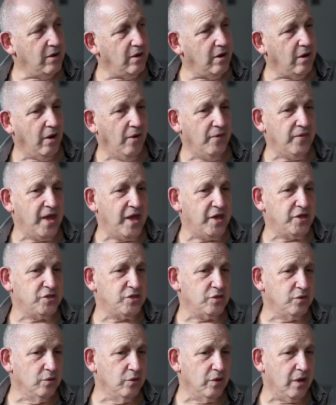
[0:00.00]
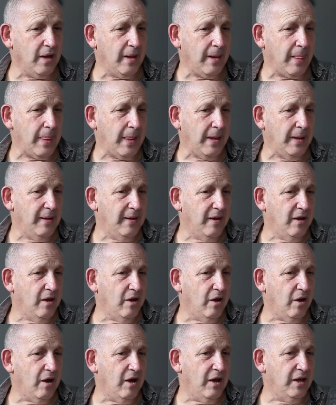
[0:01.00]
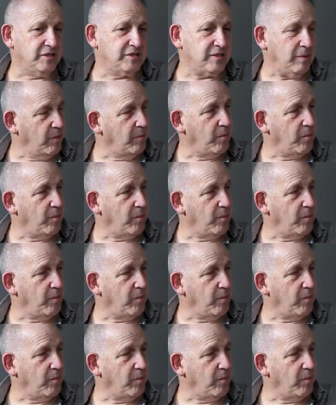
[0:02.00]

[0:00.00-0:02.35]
On that tour, some